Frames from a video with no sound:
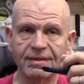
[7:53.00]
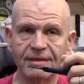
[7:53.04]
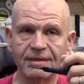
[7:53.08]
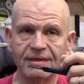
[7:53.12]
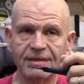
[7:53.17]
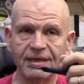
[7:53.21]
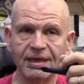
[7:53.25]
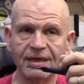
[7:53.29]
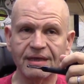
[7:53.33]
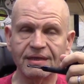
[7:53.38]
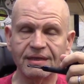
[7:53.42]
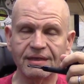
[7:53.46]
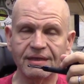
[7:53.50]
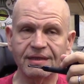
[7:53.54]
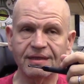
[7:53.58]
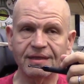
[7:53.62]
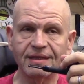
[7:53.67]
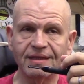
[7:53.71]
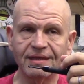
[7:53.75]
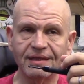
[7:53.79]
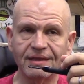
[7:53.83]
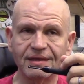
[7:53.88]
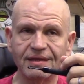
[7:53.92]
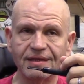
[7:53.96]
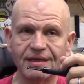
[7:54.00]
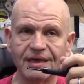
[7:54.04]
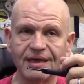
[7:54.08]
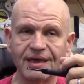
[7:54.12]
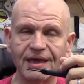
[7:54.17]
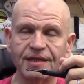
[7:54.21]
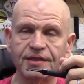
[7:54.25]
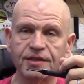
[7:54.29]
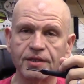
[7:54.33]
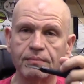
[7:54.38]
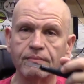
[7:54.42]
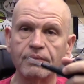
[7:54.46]
you you
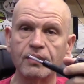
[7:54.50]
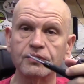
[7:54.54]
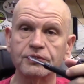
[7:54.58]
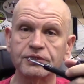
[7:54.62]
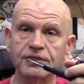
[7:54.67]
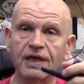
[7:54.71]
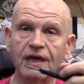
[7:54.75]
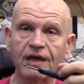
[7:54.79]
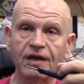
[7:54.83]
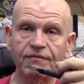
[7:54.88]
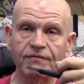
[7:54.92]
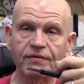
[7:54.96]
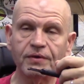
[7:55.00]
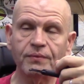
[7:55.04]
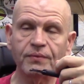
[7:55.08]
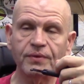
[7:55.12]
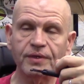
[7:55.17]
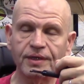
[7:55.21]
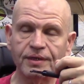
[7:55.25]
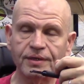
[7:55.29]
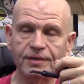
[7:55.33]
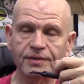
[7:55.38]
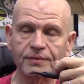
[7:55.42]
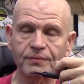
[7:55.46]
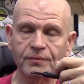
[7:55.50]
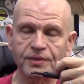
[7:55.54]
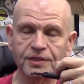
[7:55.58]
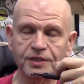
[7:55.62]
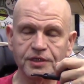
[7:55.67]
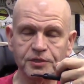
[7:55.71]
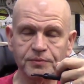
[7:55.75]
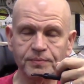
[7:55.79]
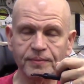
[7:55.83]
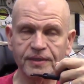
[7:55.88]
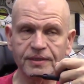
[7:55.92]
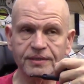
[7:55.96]
get the most out of it when you when you
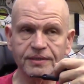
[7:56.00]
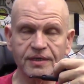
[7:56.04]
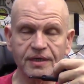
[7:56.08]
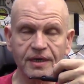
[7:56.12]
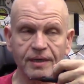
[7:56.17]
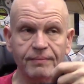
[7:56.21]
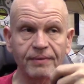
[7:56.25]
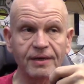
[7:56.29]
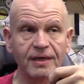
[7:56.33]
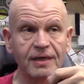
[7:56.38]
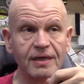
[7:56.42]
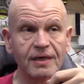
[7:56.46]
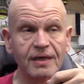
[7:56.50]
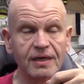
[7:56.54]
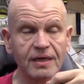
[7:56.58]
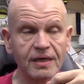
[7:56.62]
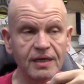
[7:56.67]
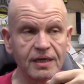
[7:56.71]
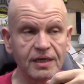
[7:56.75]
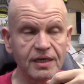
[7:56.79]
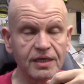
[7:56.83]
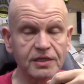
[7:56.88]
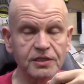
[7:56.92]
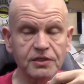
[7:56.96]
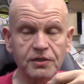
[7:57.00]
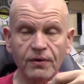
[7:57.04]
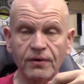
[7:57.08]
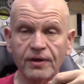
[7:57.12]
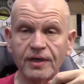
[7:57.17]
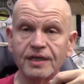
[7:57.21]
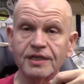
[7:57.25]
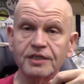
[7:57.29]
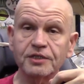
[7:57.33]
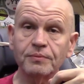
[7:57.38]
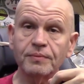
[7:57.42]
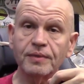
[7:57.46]
spend time.
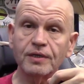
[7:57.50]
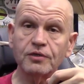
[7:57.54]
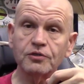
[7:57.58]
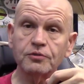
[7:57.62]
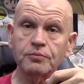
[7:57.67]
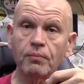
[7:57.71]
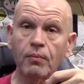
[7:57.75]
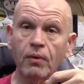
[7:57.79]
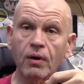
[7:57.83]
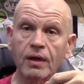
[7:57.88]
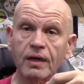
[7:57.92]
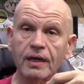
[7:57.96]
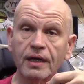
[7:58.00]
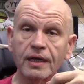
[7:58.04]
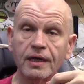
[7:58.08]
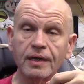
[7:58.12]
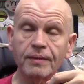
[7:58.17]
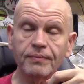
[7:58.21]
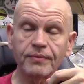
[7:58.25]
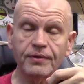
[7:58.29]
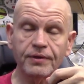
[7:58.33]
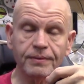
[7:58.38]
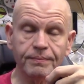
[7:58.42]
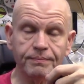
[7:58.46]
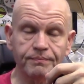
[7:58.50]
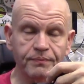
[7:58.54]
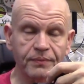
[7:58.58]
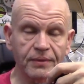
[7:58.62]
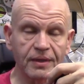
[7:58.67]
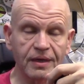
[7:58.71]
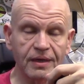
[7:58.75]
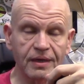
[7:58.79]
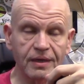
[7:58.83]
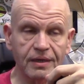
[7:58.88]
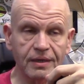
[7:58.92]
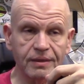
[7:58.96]
Sorry, Isabel's barking up there.
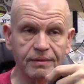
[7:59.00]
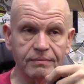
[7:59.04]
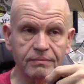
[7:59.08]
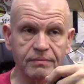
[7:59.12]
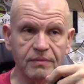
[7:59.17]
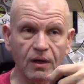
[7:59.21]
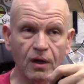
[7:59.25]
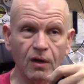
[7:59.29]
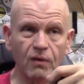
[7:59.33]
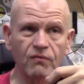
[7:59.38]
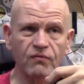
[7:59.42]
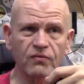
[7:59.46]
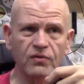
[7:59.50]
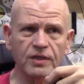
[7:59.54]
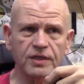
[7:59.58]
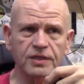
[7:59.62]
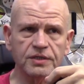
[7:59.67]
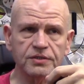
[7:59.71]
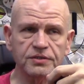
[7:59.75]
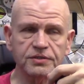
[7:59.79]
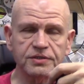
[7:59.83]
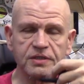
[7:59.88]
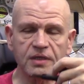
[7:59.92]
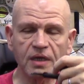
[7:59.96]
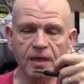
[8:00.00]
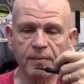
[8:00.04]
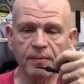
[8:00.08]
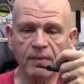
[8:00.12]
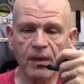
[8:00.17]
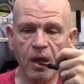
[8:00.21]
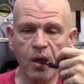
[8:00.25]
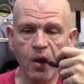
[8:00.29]
Uh, hopefully she'll stop.